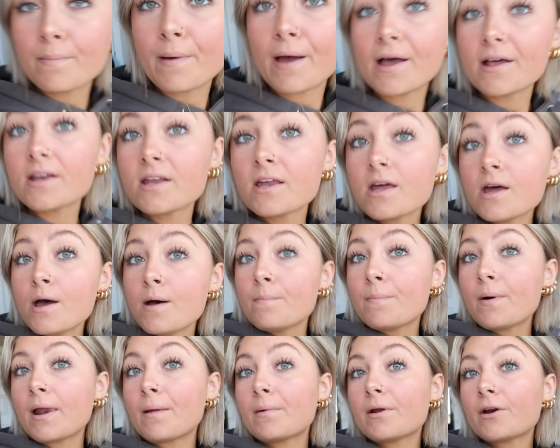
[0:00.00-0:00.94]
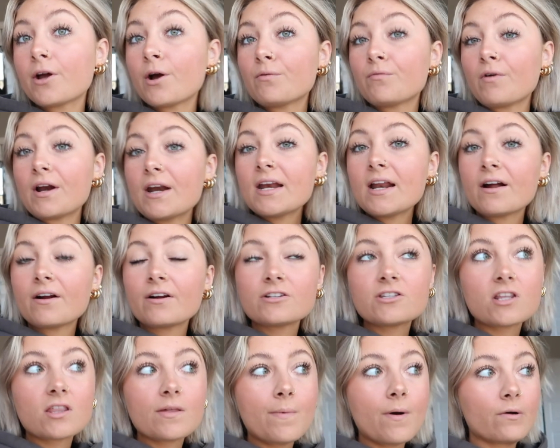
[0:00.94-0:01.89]
bed, but I'm gonna go run an errand
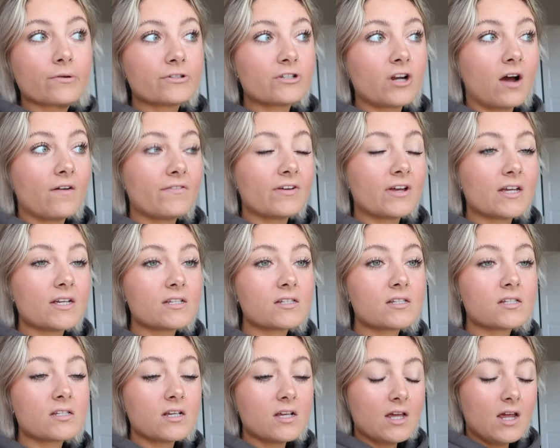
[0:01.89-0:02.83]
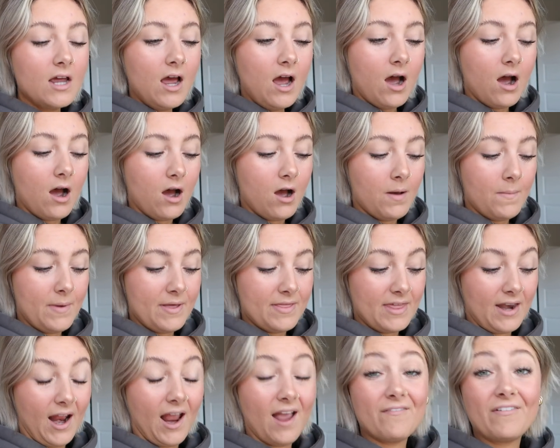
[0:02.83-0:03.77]
to the post office. Um, and
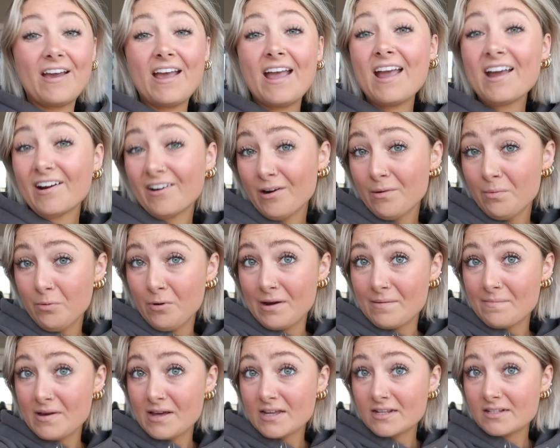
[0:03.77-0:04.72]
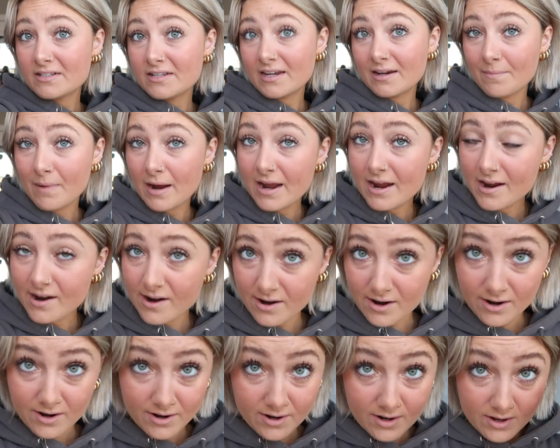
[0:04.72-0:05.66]
then I have a hair appointment to get my
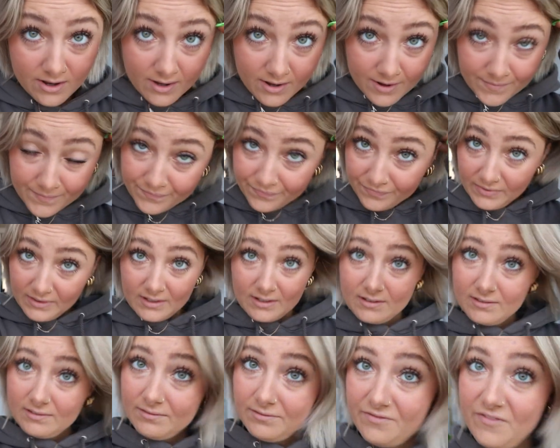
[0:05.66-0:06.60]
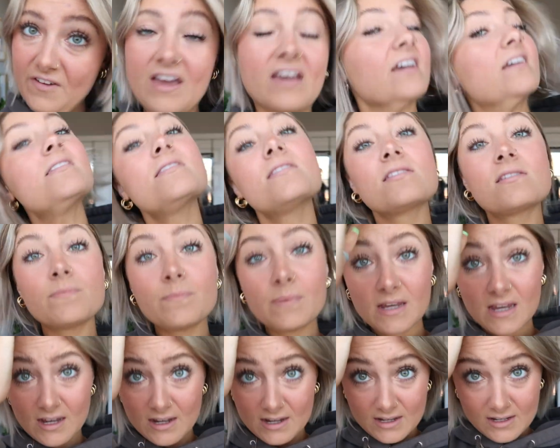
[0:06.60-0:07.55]
hair fixed,
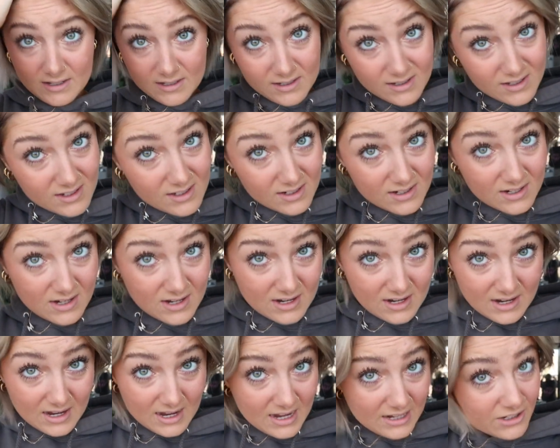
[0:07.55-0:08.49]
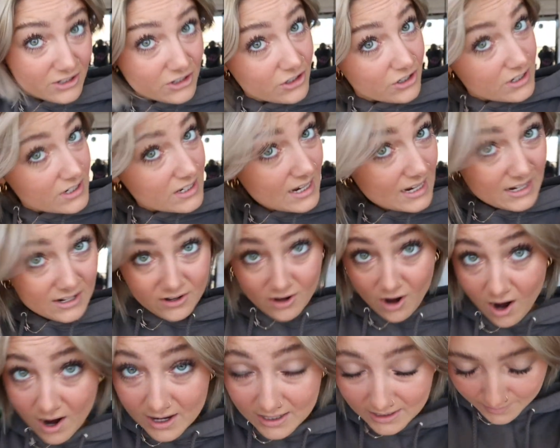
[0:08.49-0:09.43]
because it's just like
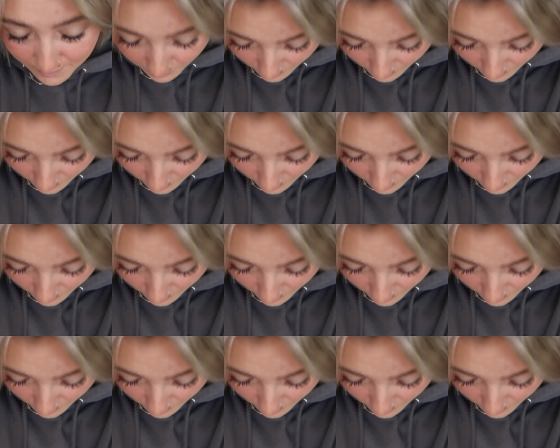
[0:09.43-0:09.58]
not as